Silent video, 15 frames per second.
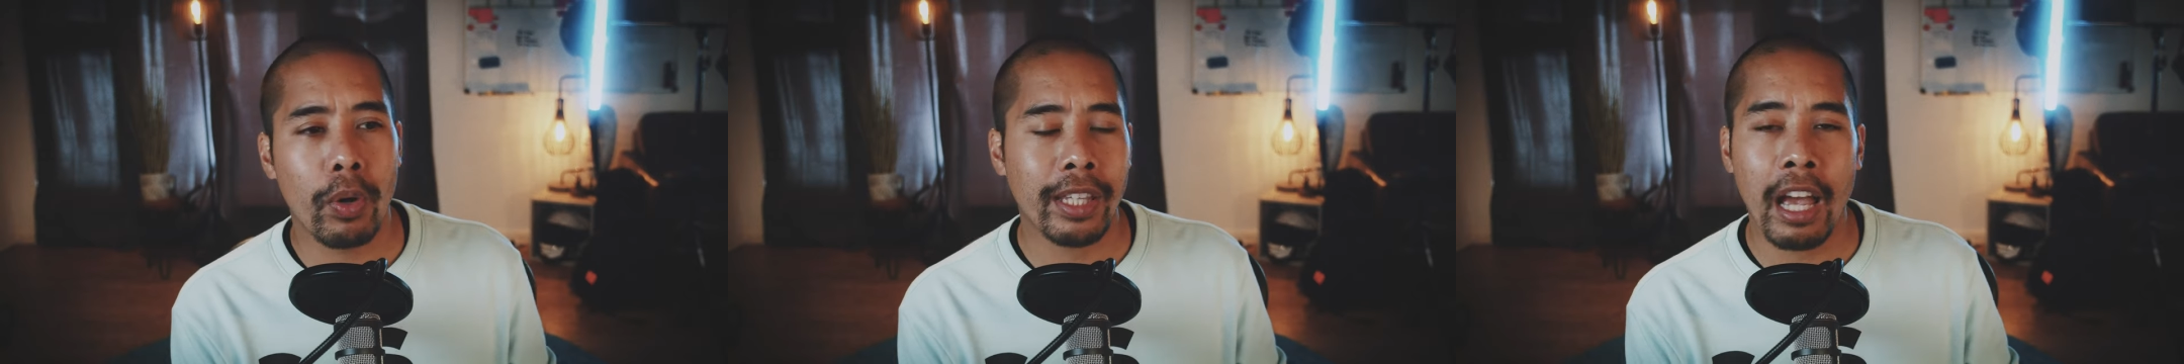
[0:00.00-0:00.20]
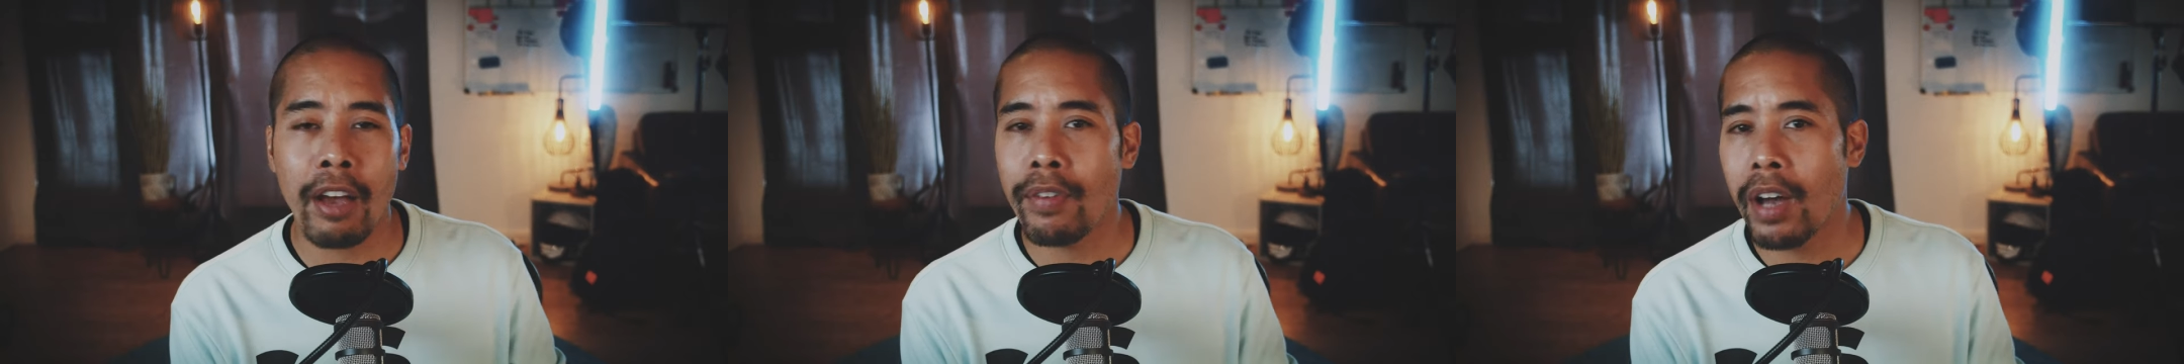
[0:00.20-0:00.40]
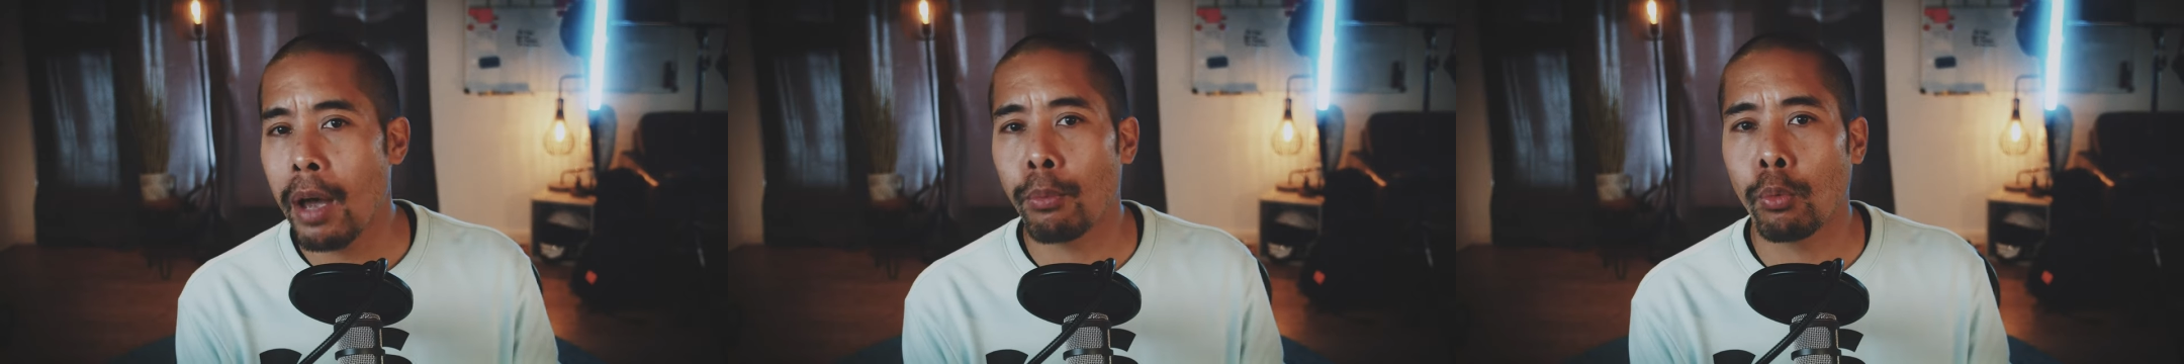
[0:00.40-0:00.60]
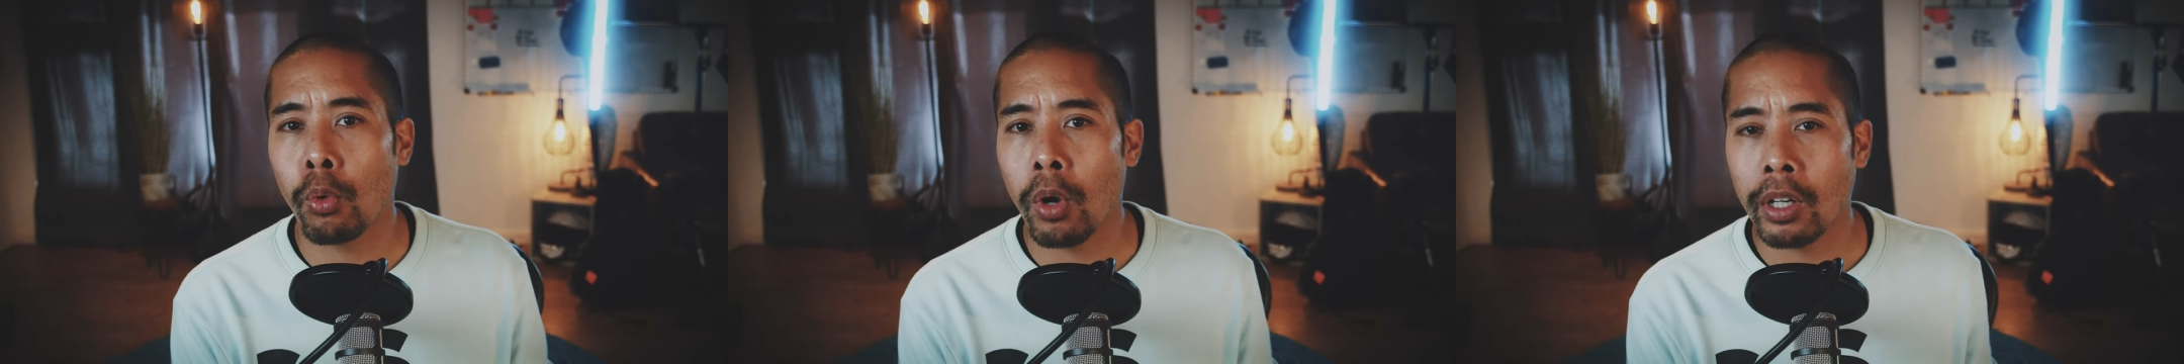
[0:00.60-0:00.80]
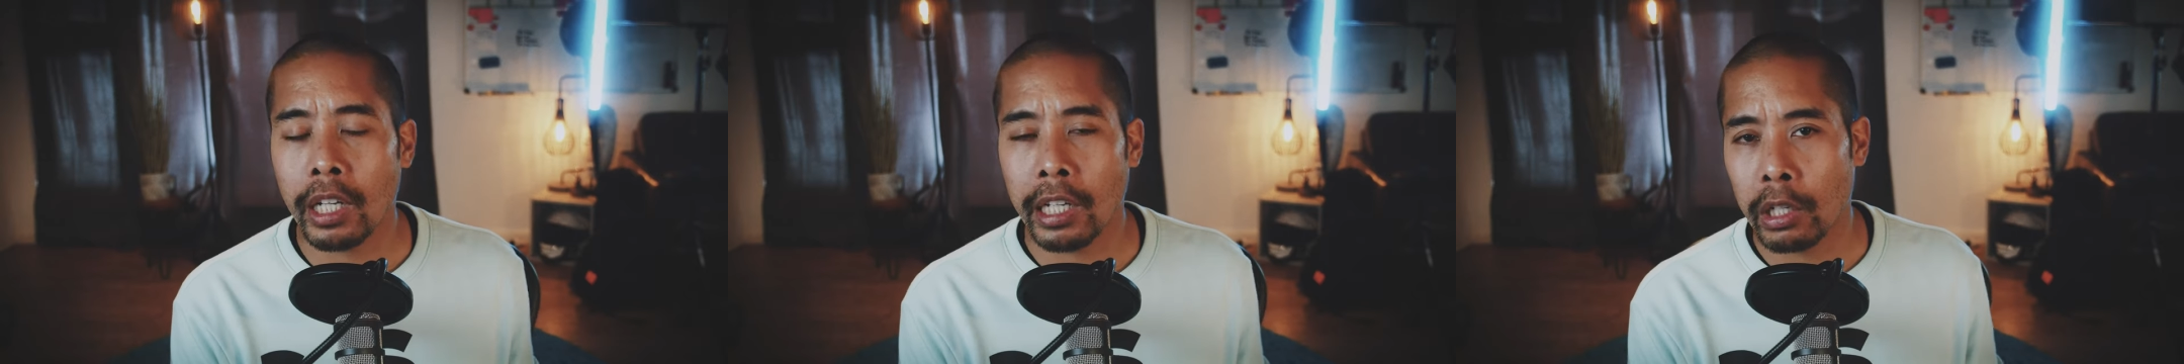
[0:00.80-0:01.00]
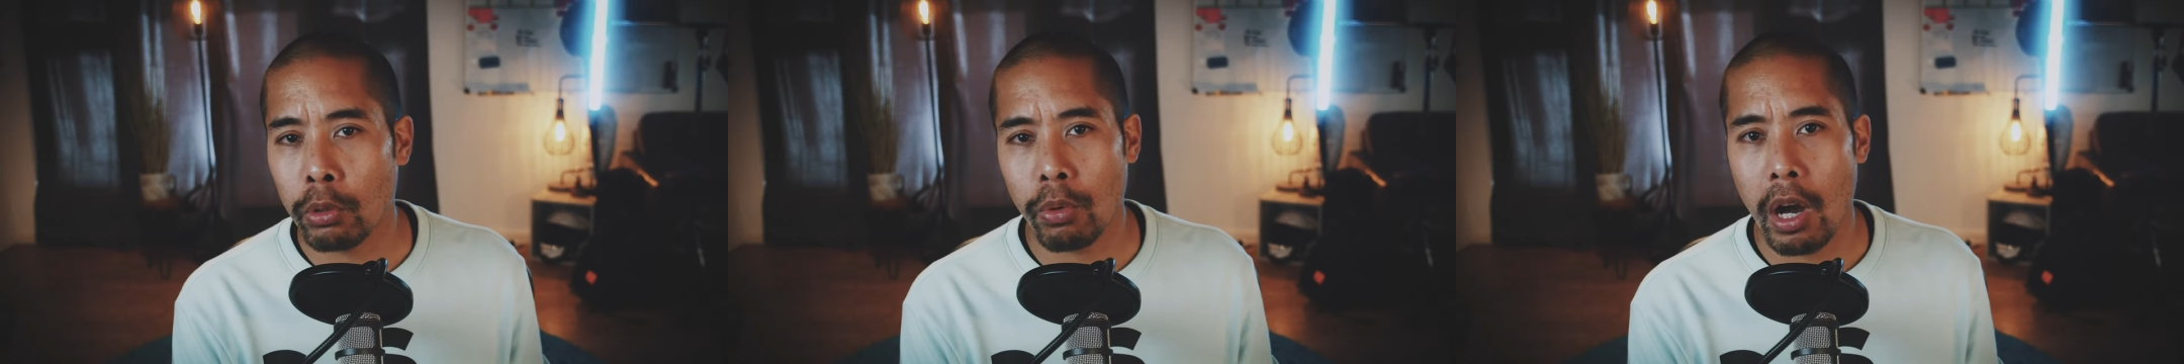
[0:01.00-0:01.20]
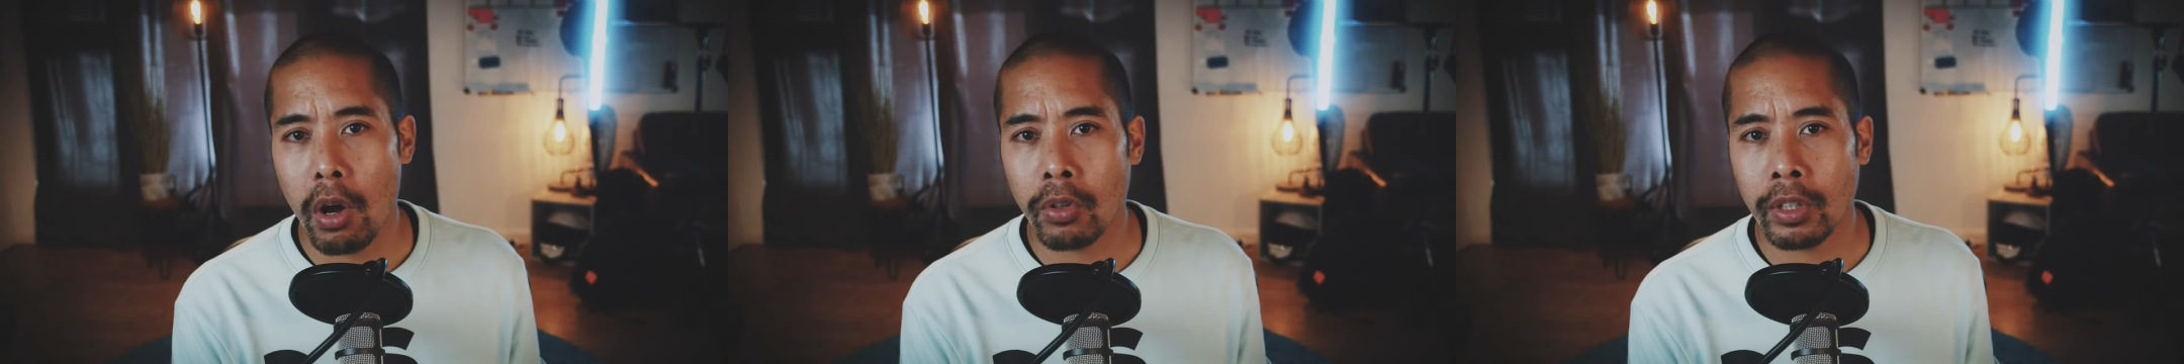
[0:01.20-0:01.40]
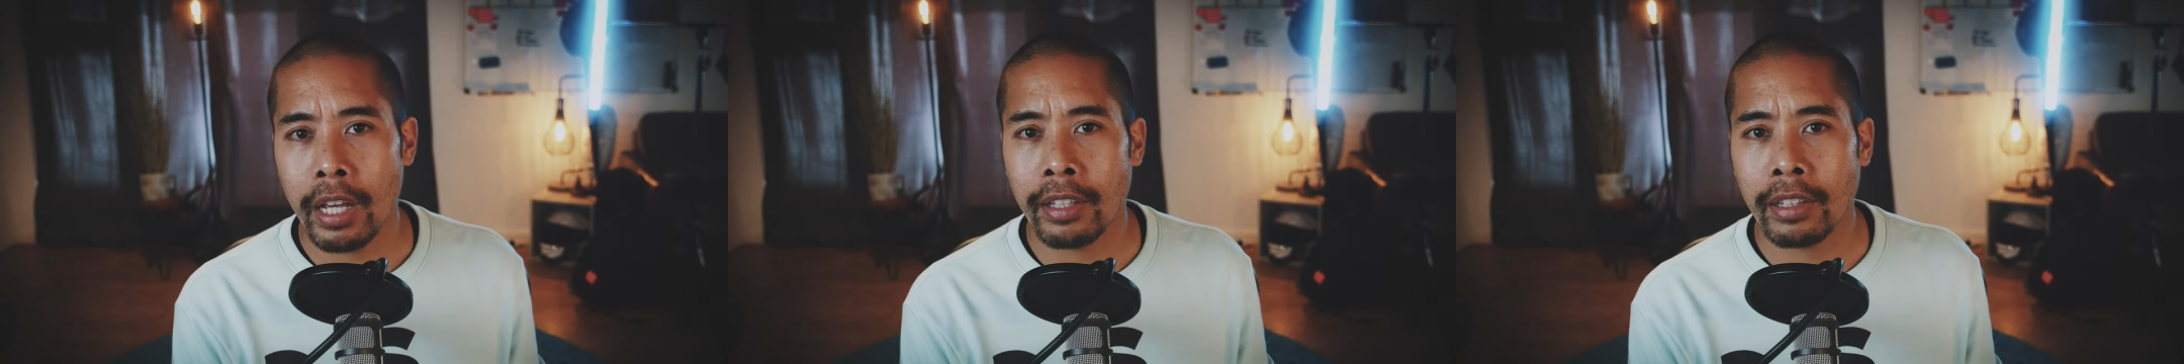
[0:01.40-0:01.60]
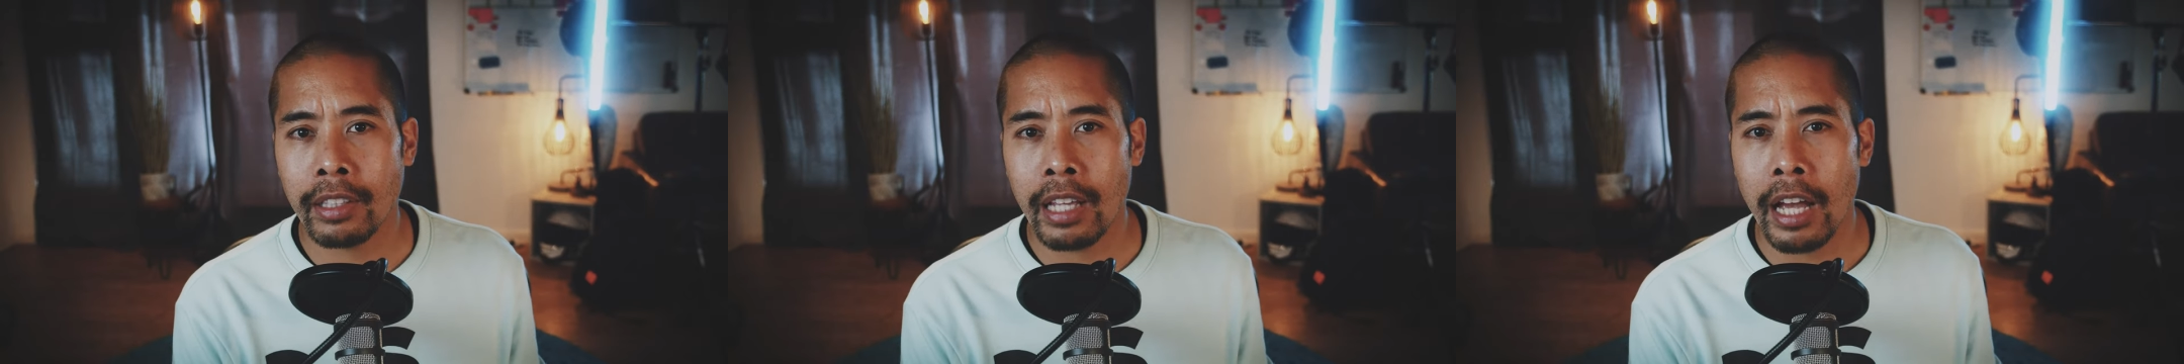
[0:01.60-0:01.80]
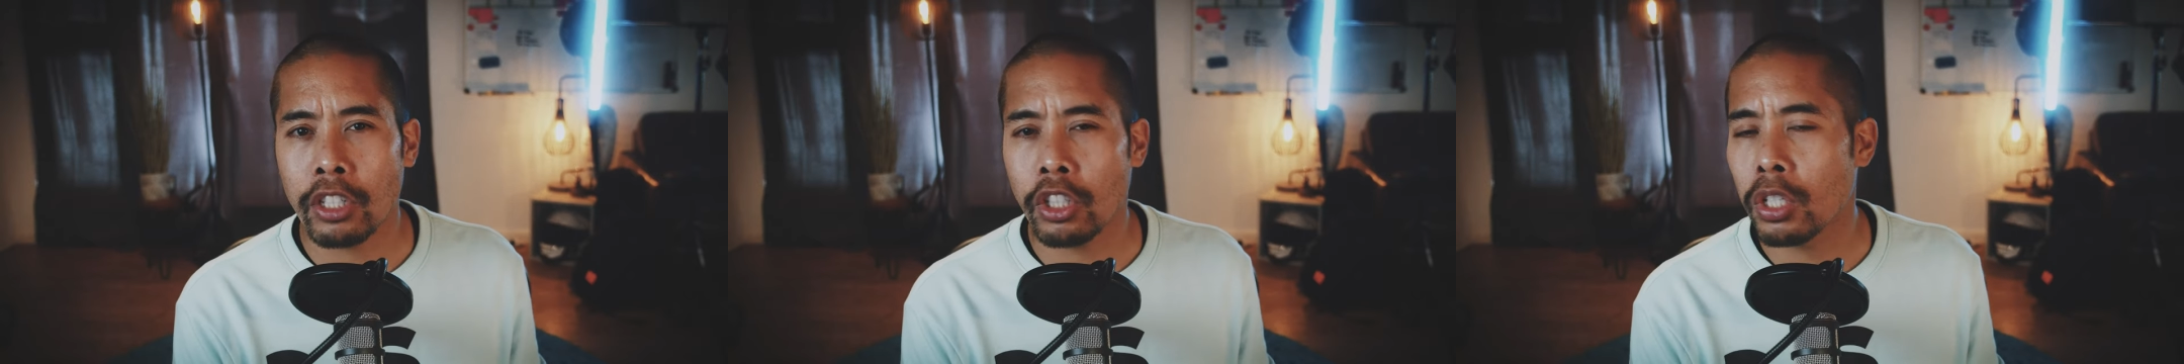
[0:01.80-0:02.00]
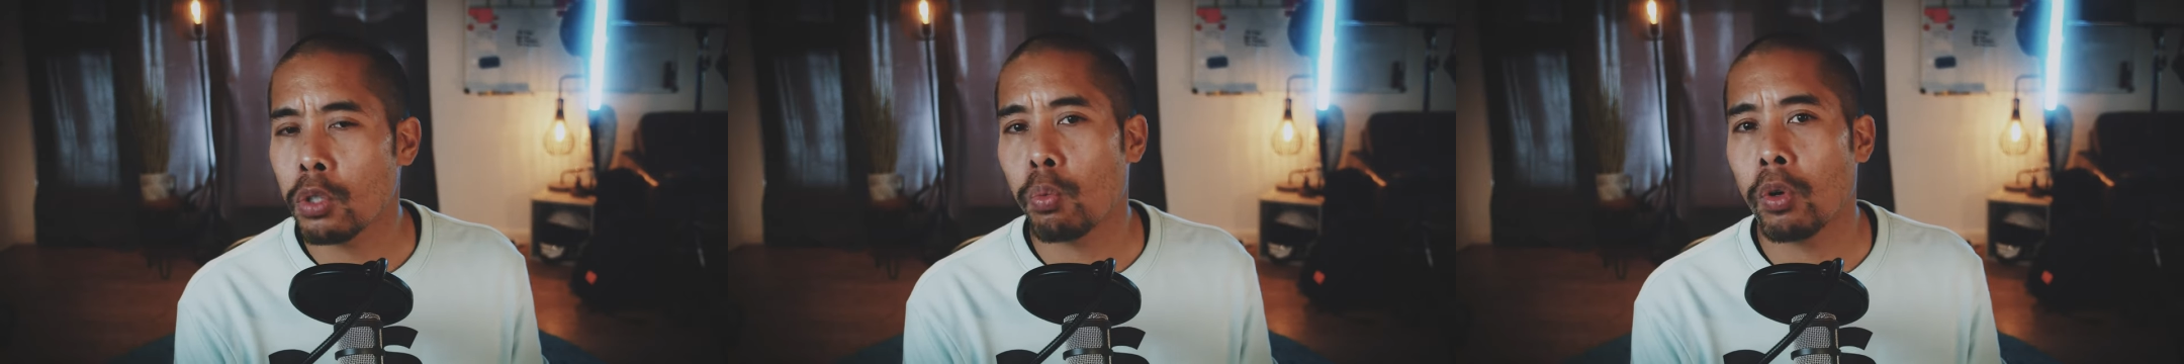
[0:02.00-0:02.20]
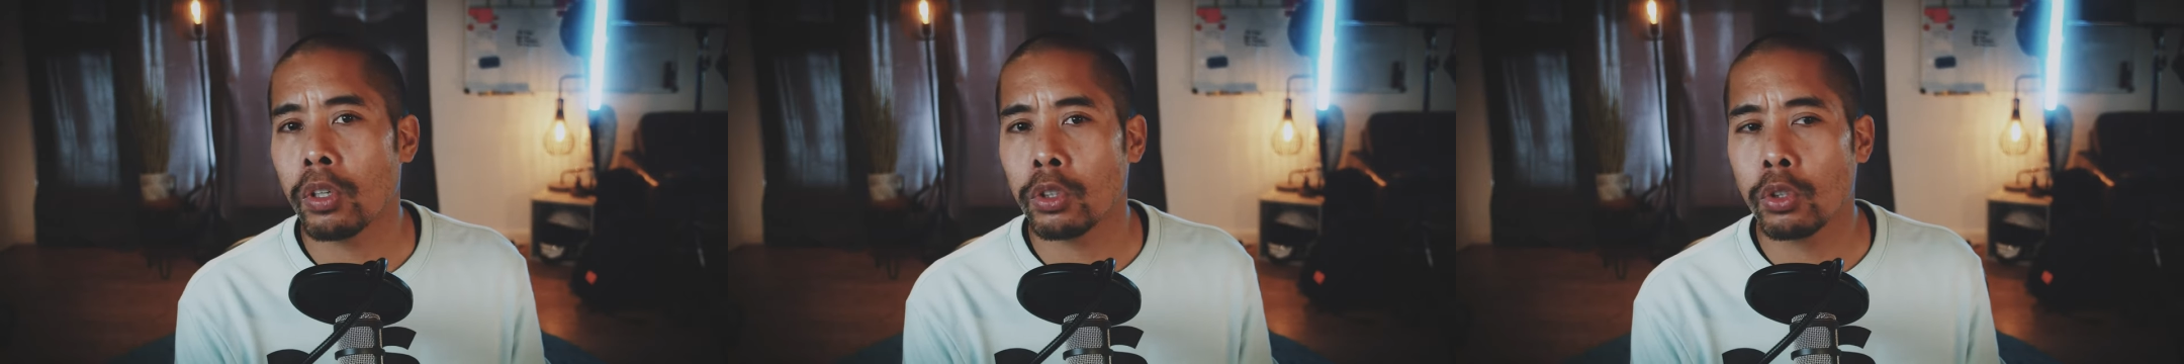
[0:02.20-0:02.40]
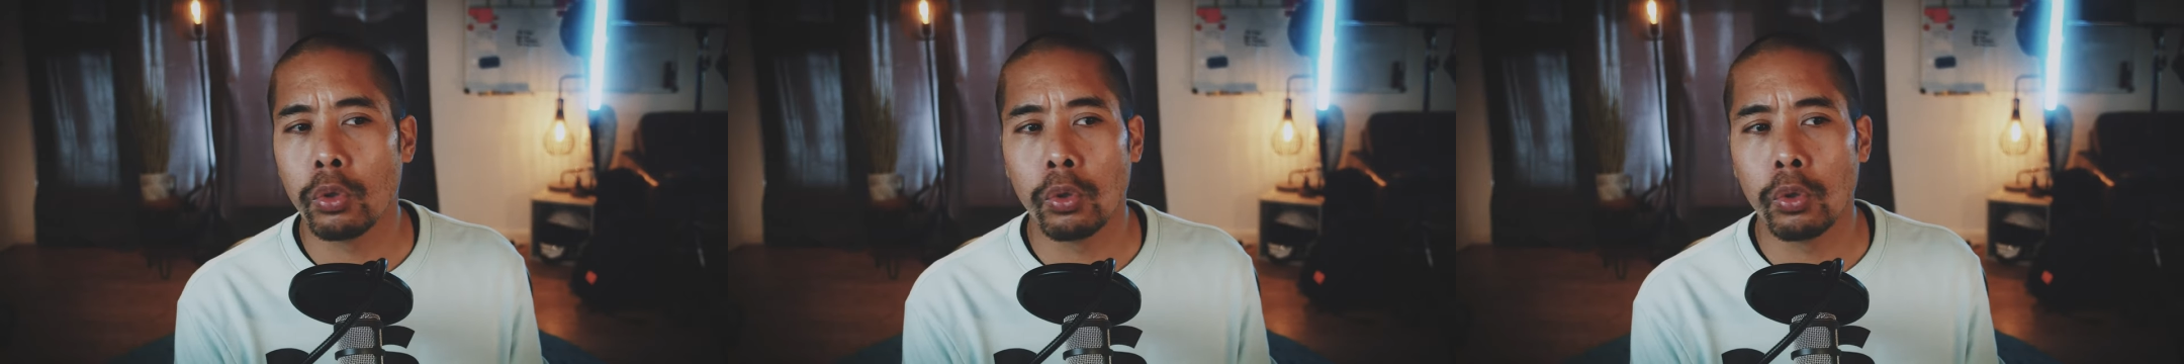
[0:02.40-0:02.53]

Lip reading: whenever I'm walking around and I just want